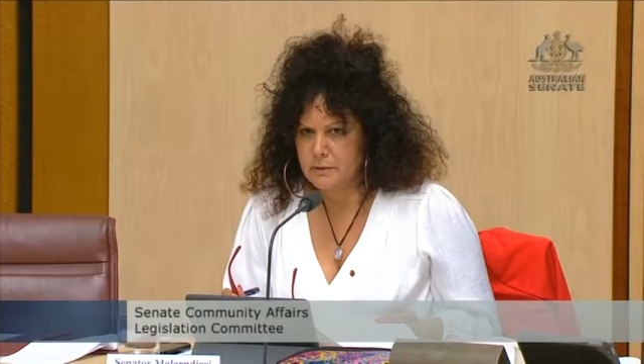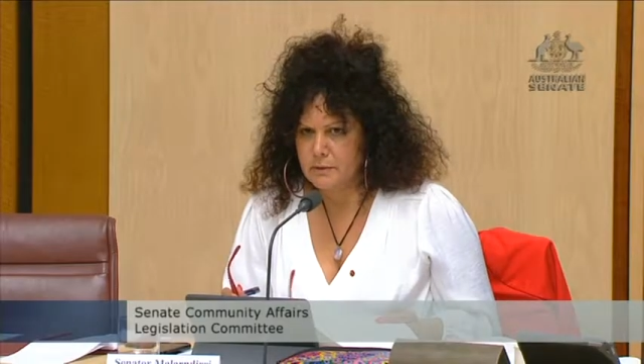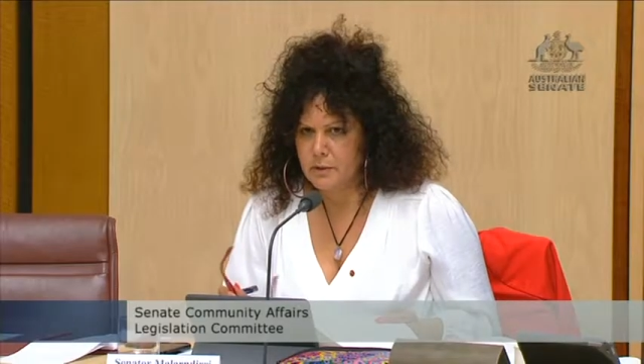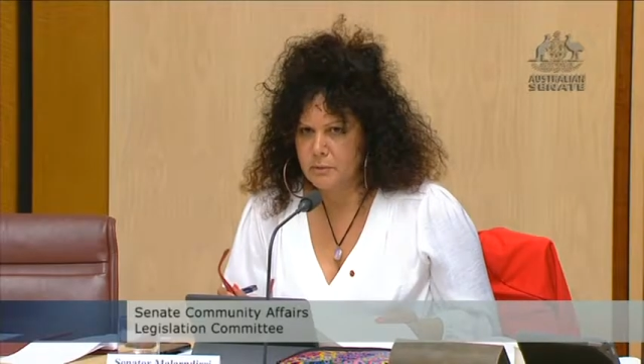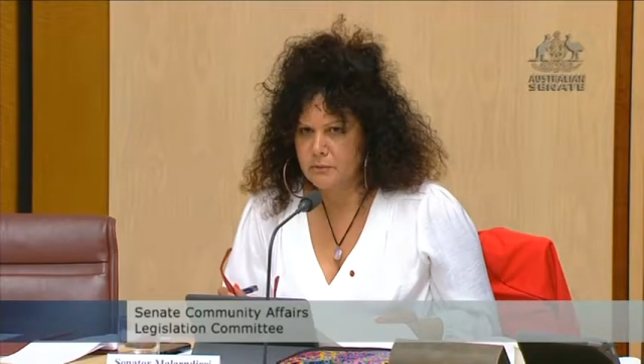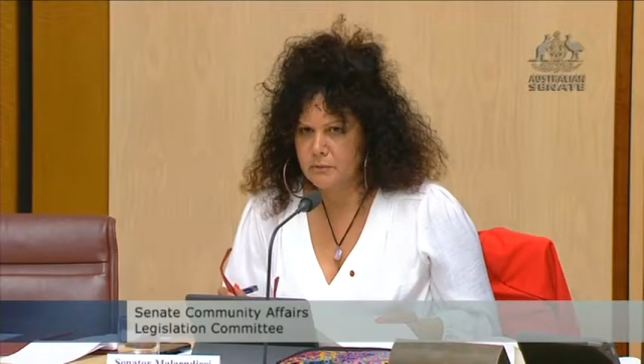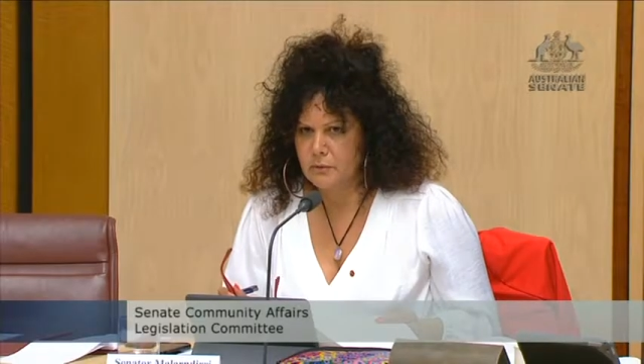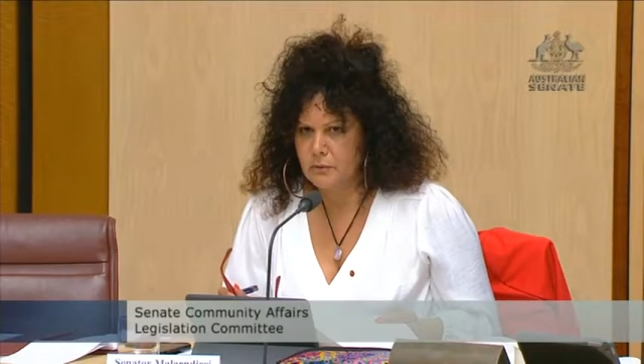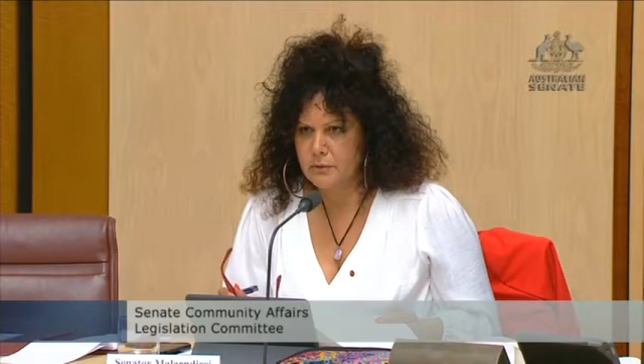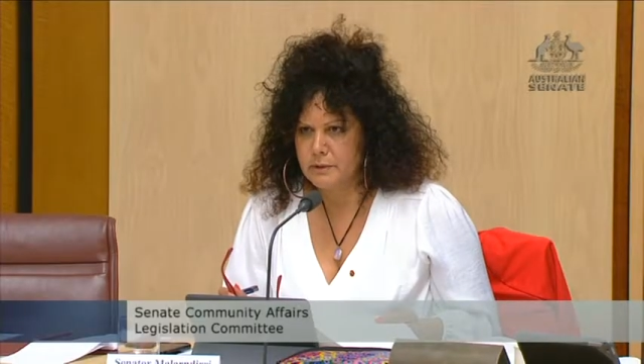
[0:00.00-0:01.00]
with the people of the
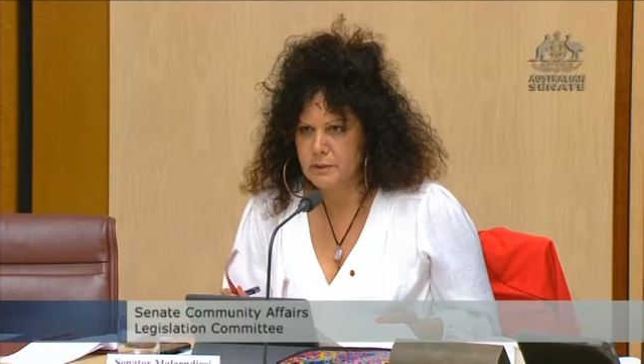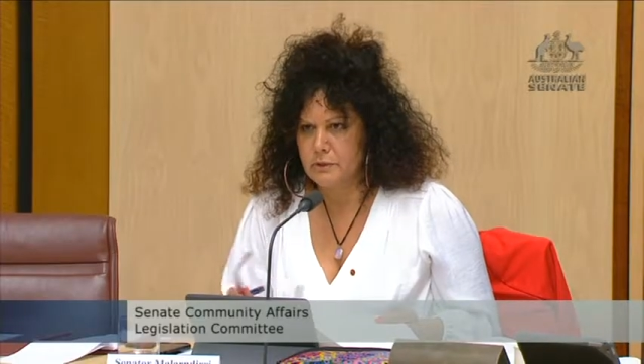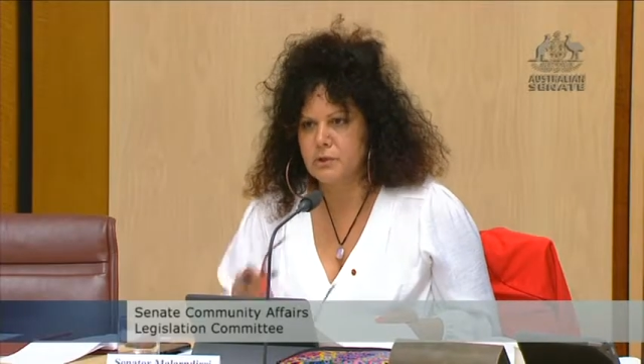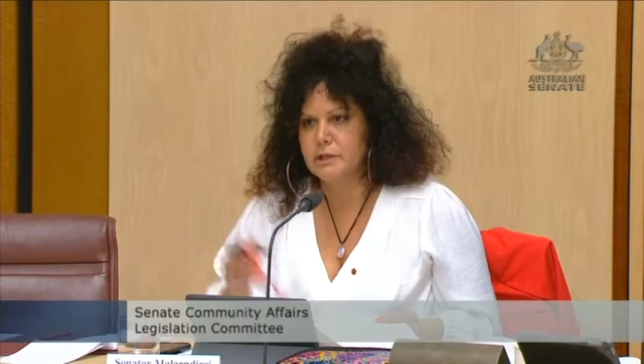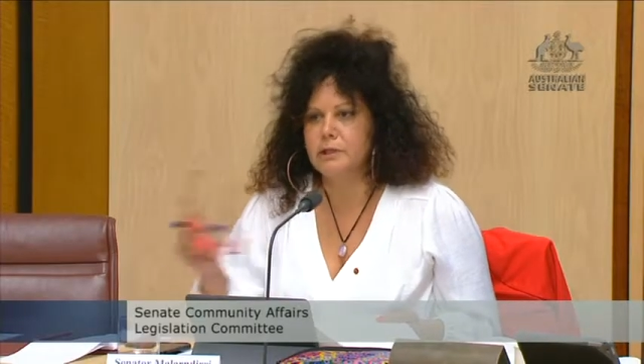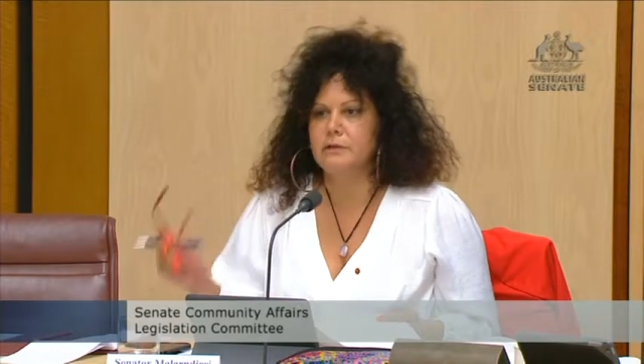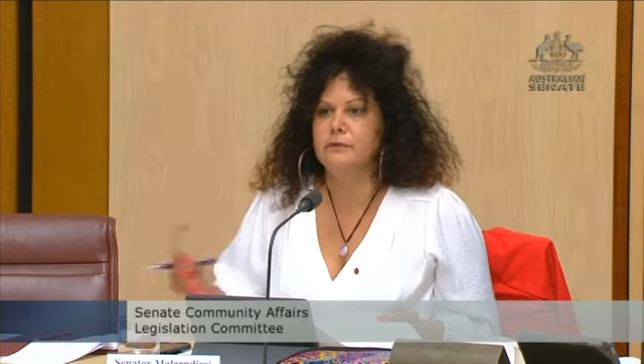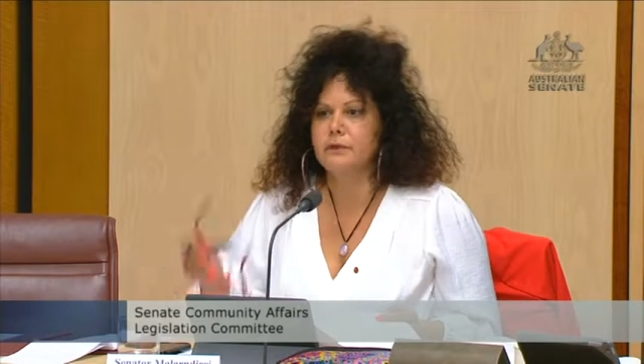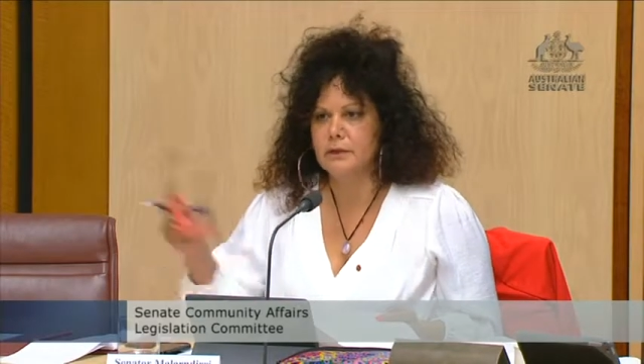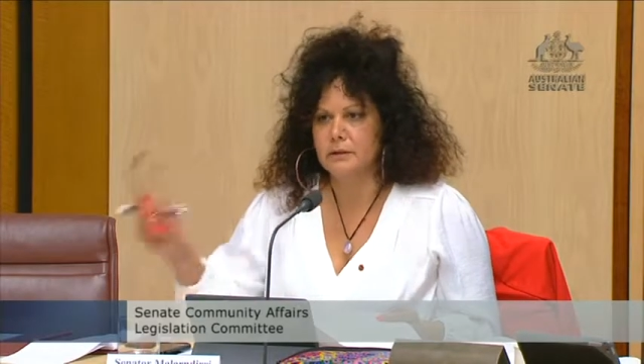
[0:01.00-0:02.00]
Northern Territory,
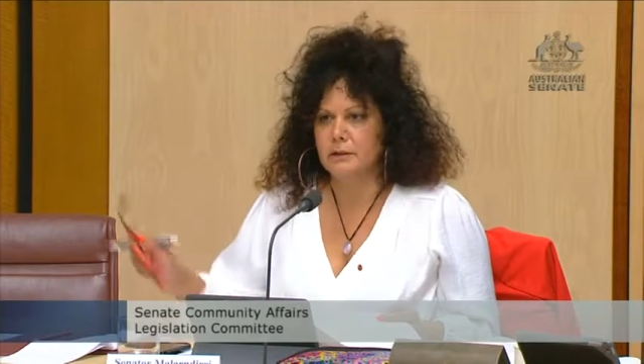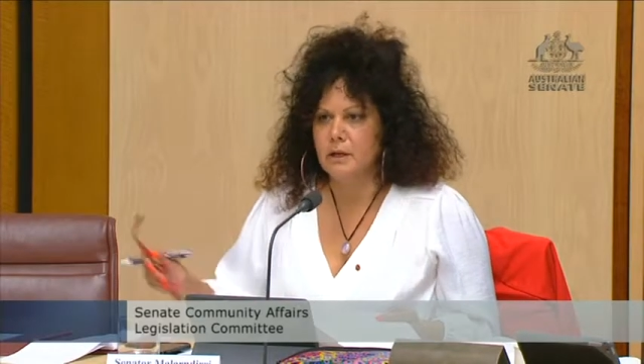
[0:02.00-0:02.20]
given that